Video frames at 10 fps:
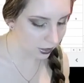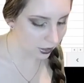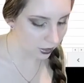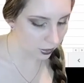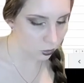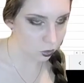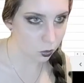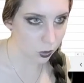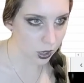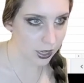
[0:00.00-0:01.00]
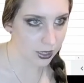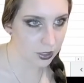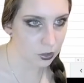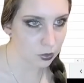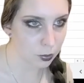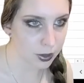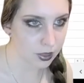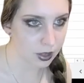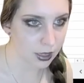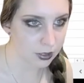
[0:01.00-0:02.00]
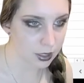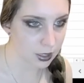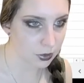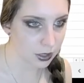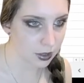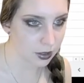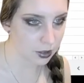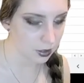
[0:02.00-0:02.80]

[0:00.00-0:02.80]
Control Y can just repeat the last thing you did.